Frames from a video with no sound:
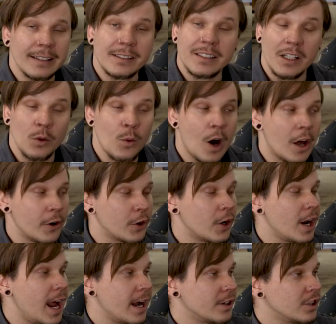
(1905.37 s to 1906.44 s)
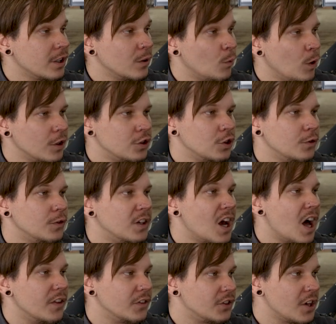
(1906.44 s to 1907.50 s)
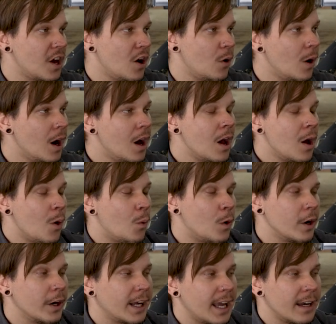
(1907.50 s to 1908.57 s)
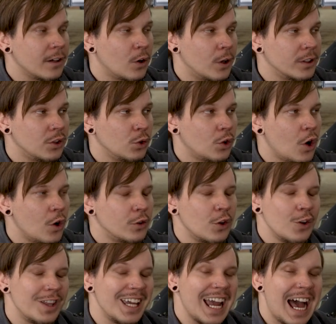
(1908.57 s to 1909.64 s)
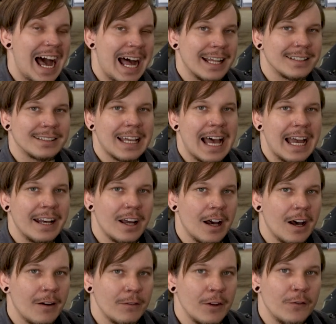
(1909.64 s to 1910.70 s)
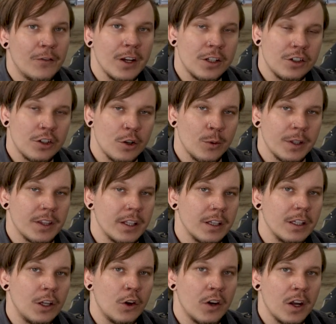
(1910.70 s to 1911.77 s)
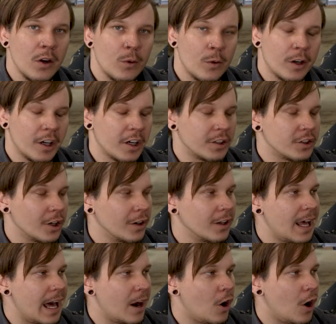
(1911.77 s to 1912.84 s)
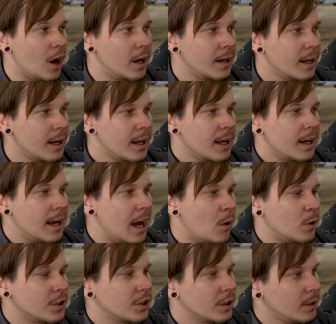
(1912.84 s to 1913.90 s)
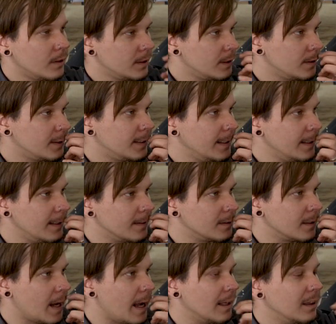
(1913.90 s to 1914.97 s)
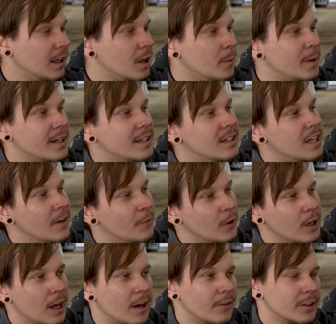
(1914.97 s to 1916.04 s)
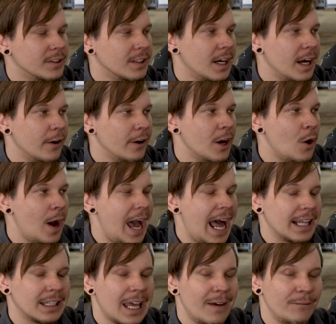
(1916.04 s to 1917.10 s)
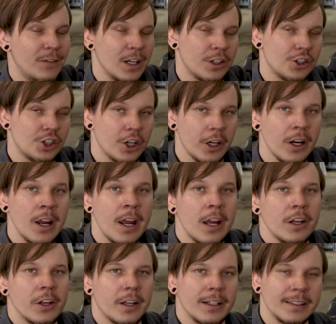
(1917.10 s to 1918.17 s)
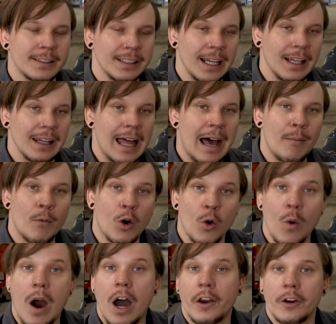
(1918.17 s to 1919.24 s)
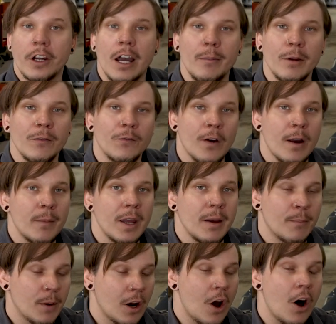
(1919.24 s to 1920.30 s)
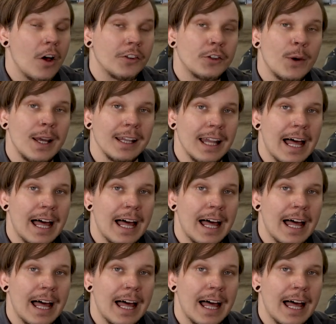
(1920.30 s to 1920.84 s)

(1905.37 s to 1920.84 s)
city water connection. Once you've done so, we're again going to go to the hot side of the fixture within the unit. We're going to turn that on. Now, what you're going to see is a little bit different of a scenario at that fixture. You're going to see a lot more water coming from it, but also a